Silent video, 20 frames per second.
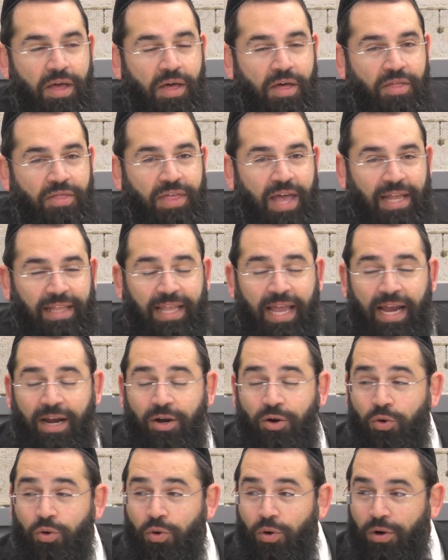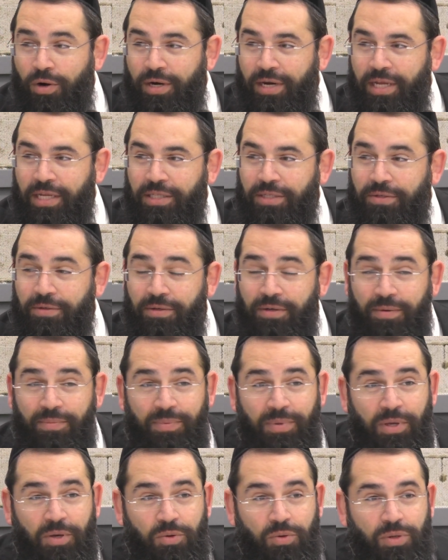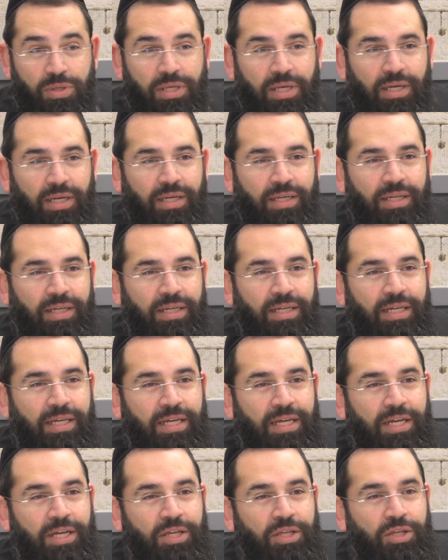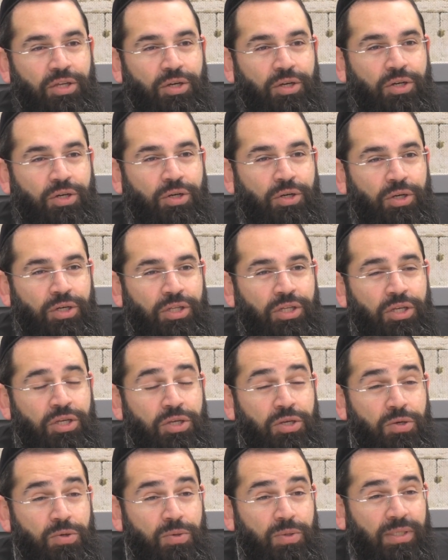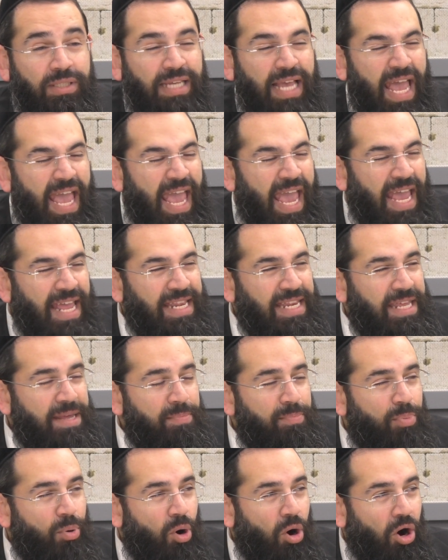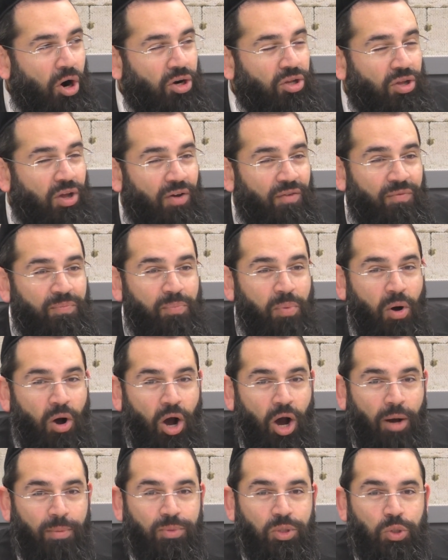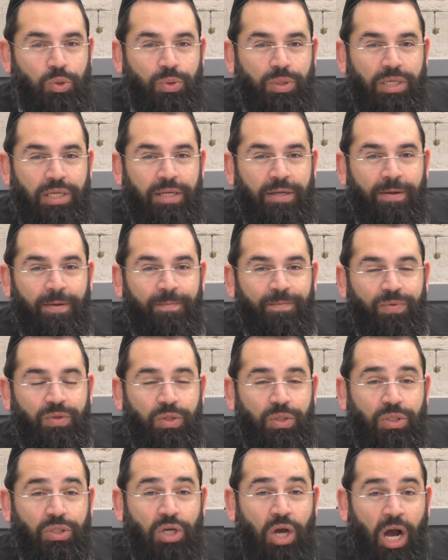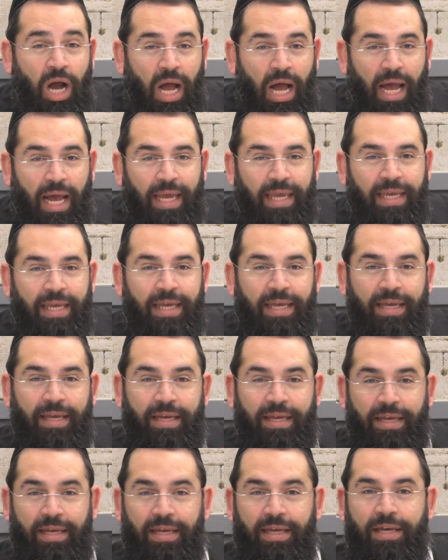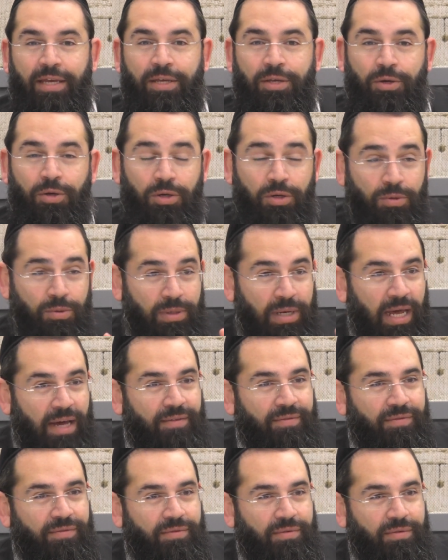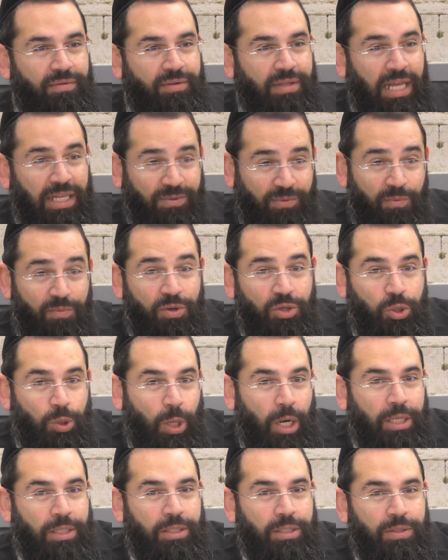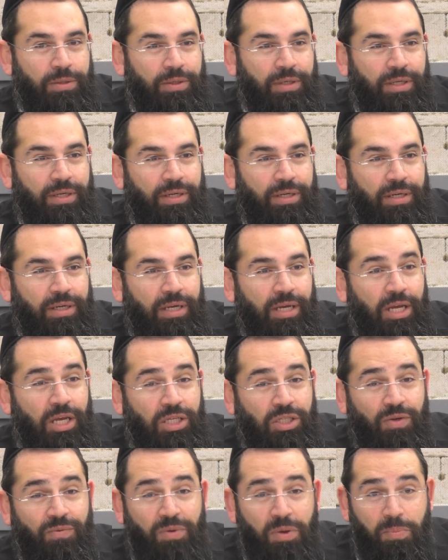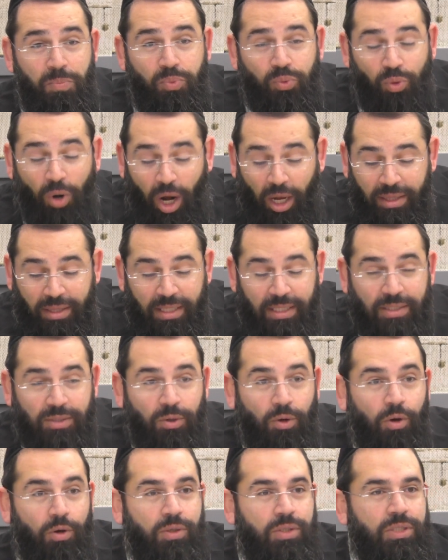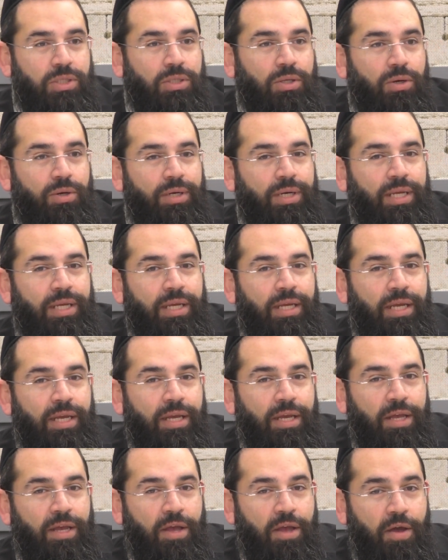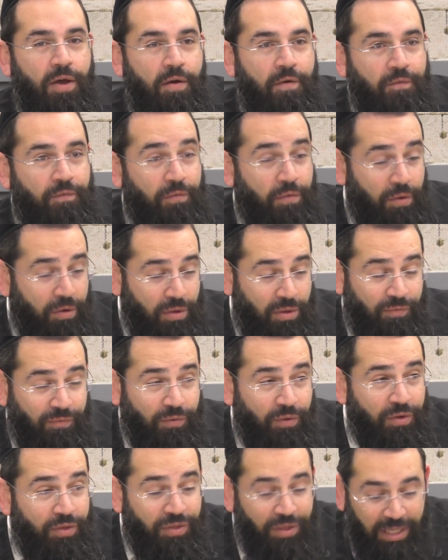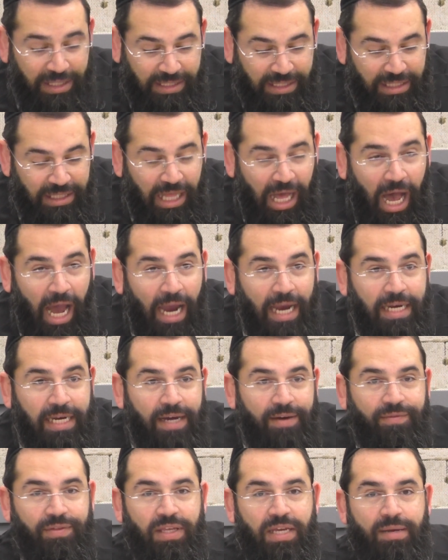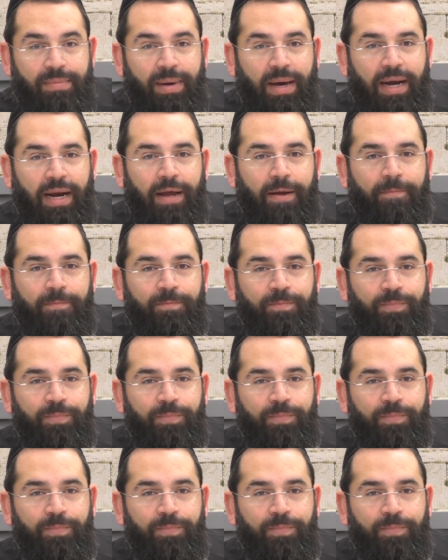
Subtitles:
that according to Rabbi Yehuda, you could use any part of palm tree to tie your lulav. That's what we're trying to do here. So we brought this whole story for this line of the Gemara.